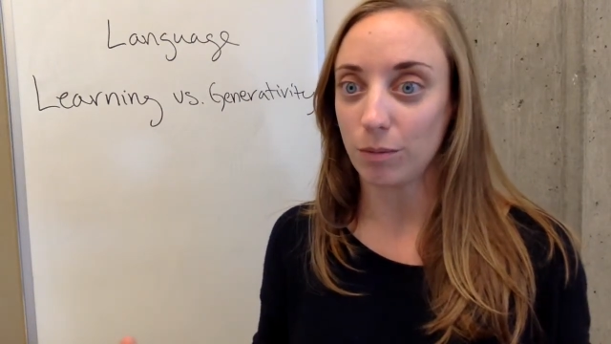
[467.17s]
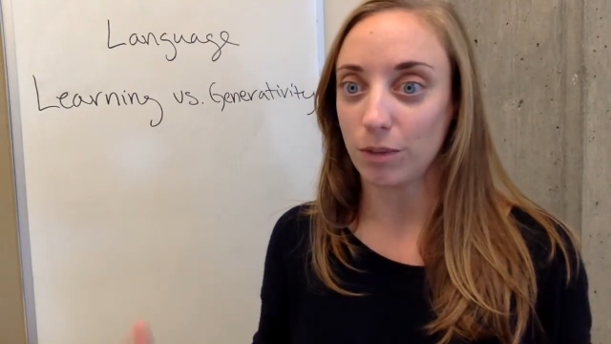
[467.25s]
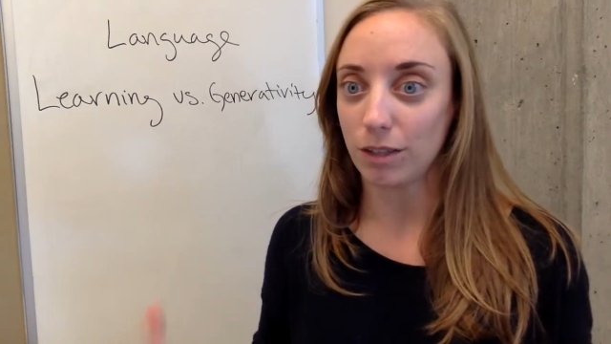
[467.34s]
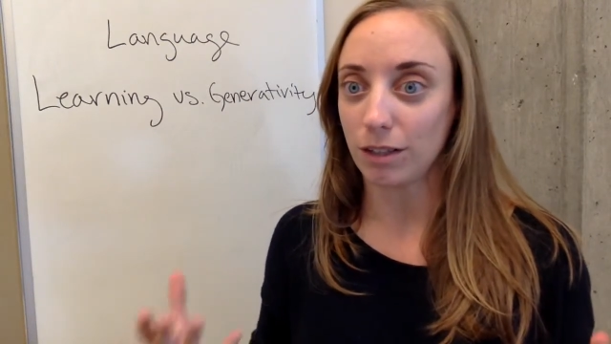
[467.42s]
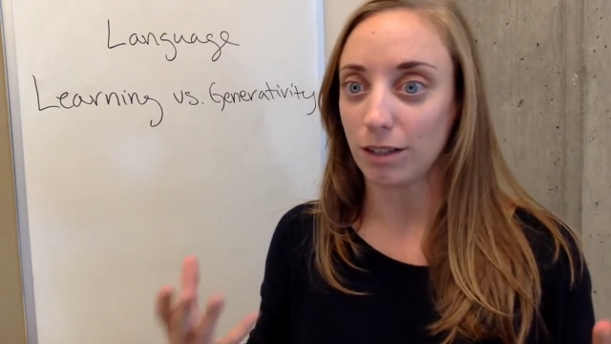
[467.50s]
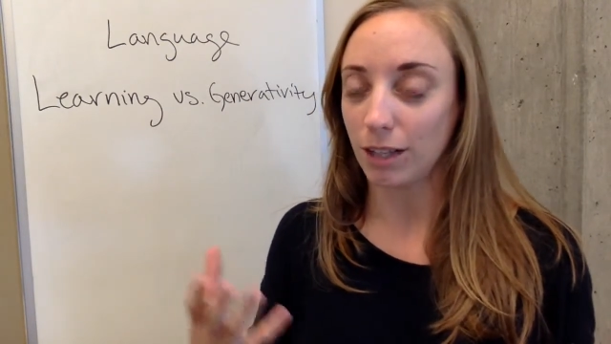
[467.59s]

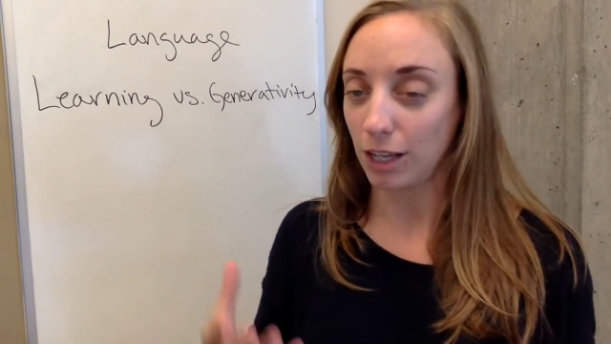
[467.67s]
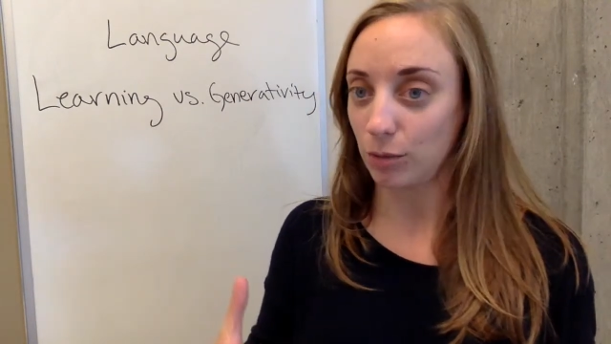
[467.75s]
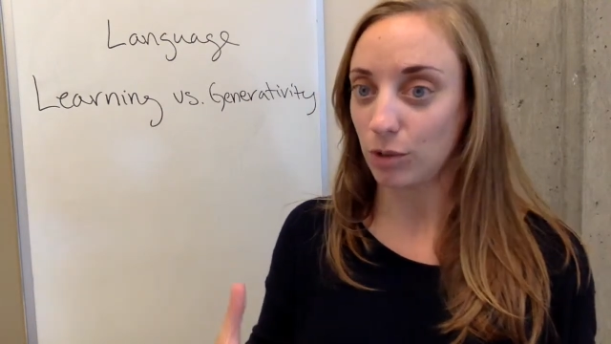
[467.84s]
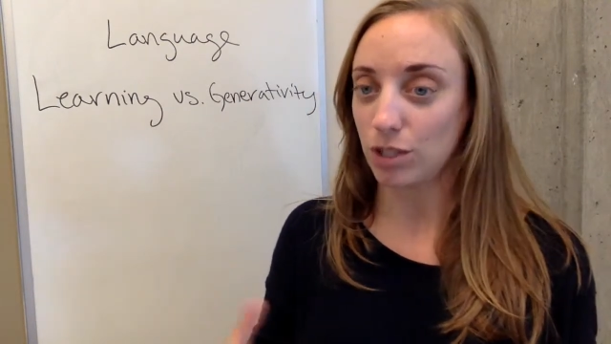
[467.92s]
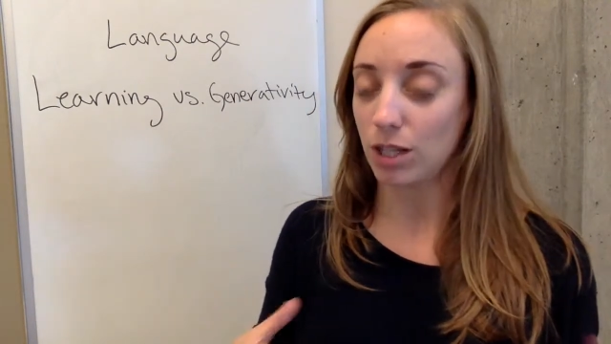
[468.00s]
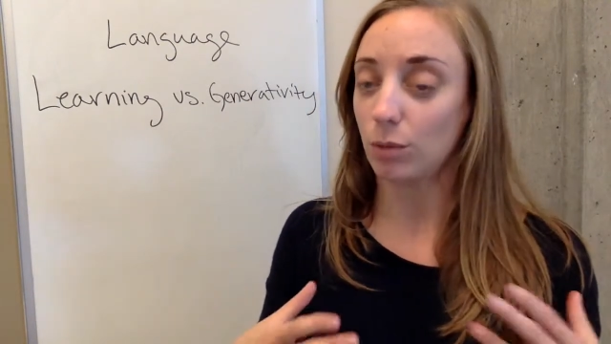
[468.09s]
the
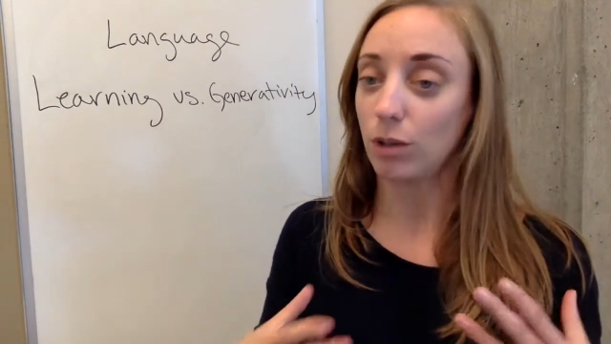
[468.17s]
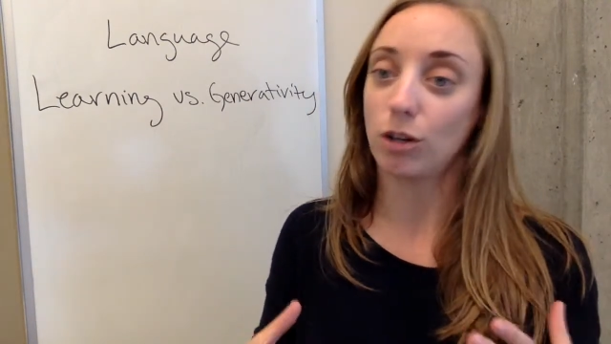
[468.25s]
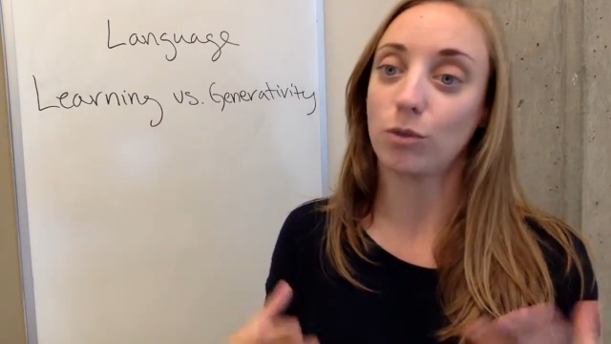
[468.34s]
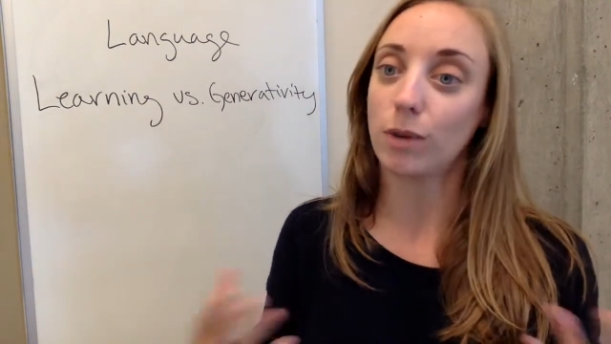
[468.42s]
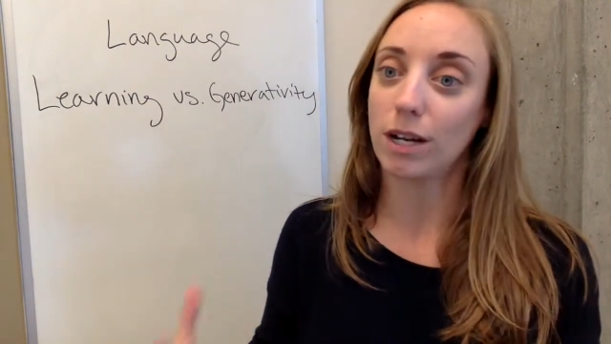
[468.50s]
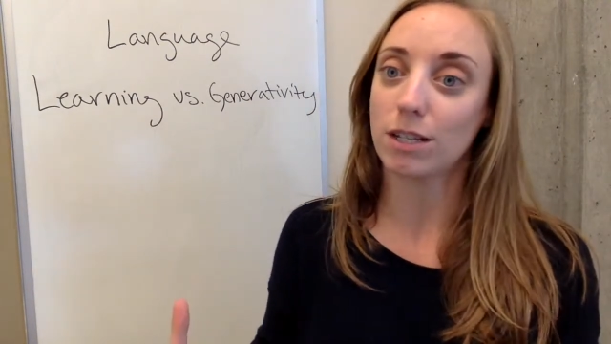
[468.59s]
language that we
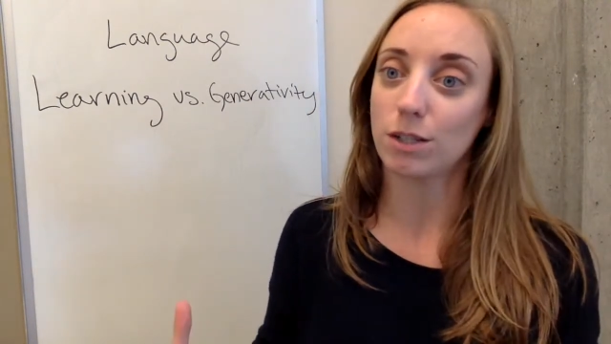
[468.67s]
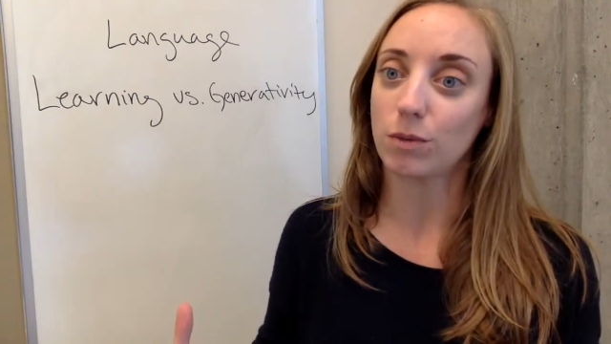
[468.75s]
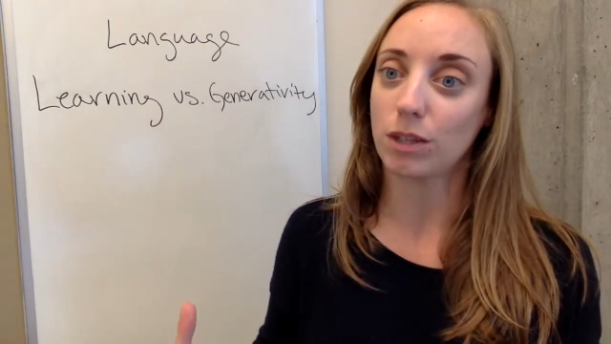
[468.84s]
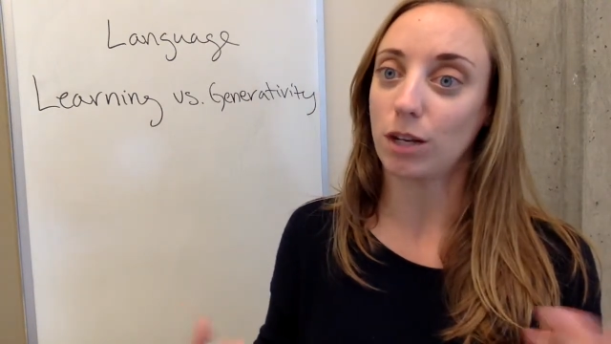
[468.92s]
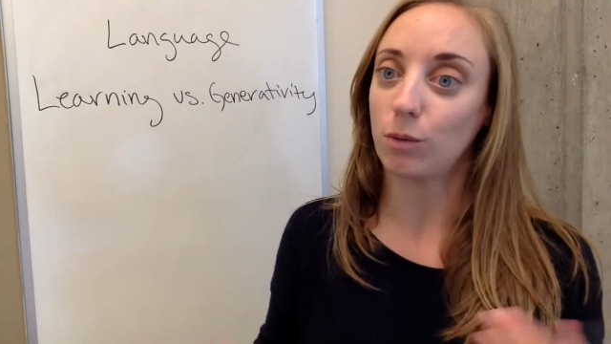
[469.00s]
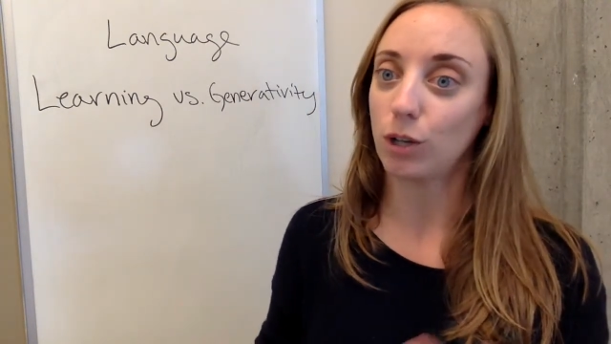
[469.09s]
are raised
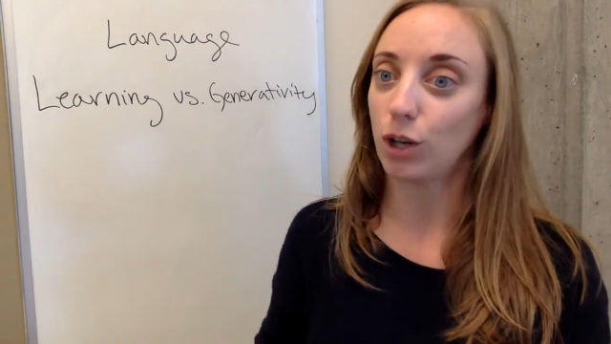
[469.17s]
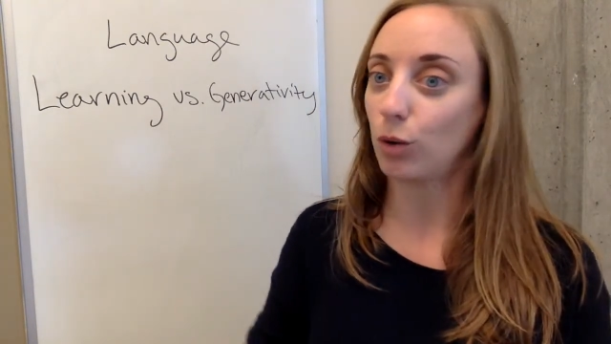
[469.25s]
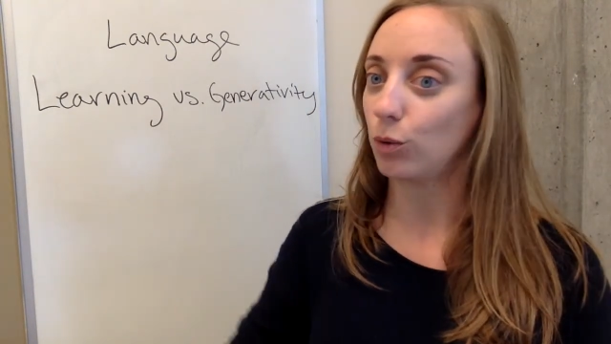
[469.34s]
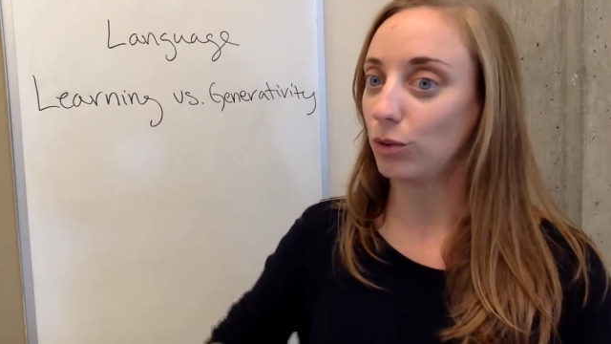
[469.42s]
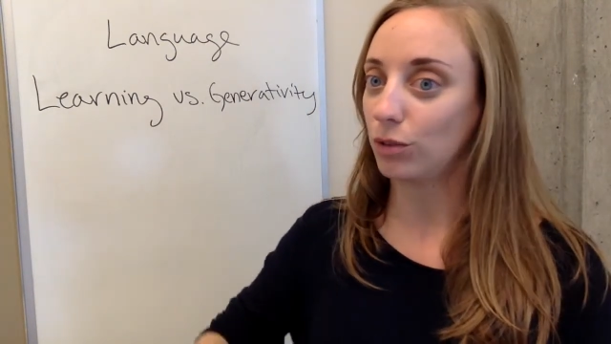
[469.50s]
within. We don't